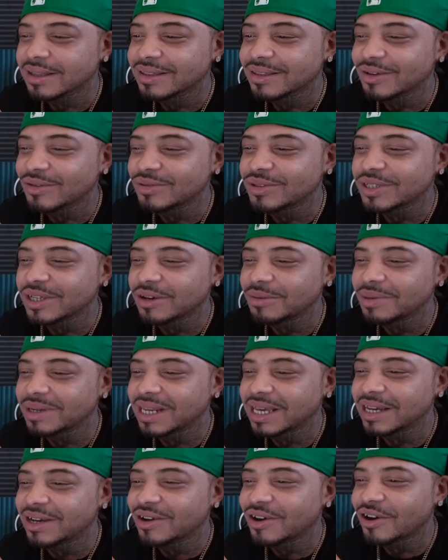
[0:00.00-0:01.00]
Don't tell me
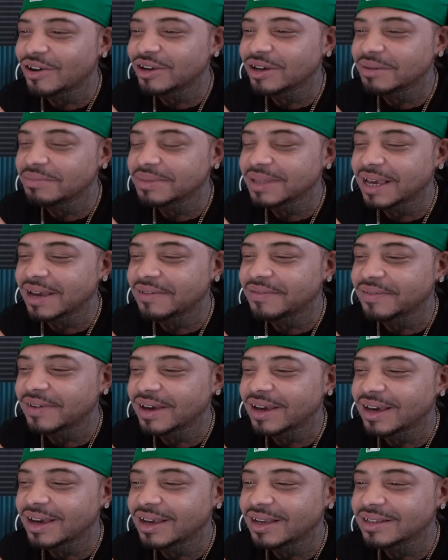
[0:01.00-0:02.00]
they caught up that
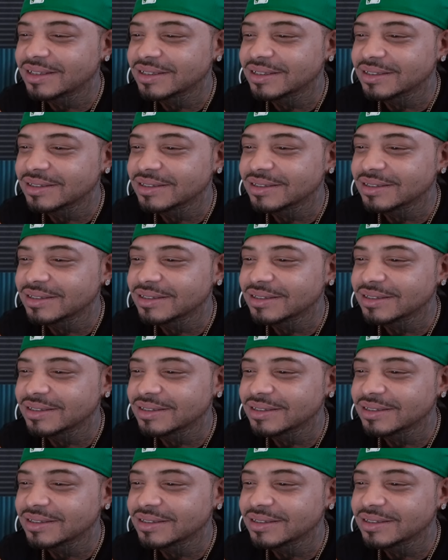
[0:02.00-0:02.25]
fast.